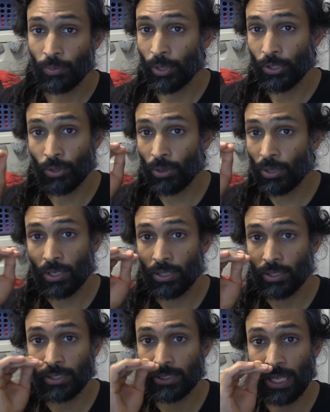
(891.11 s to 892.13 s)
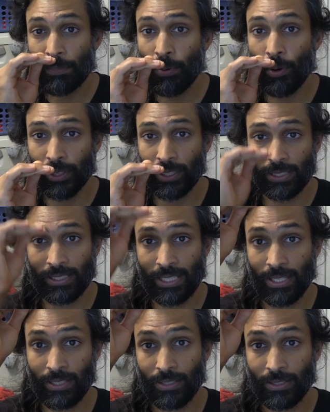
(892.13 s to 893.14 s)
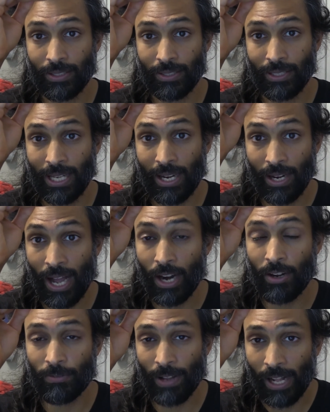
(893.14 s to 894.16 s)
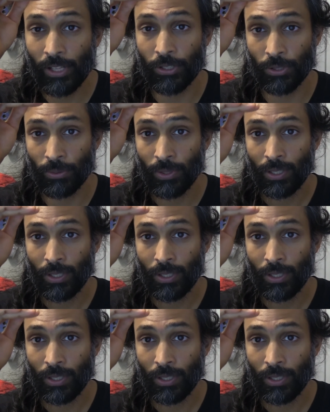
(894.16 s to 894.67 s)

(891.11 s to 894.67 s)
your set point is set at a higher value.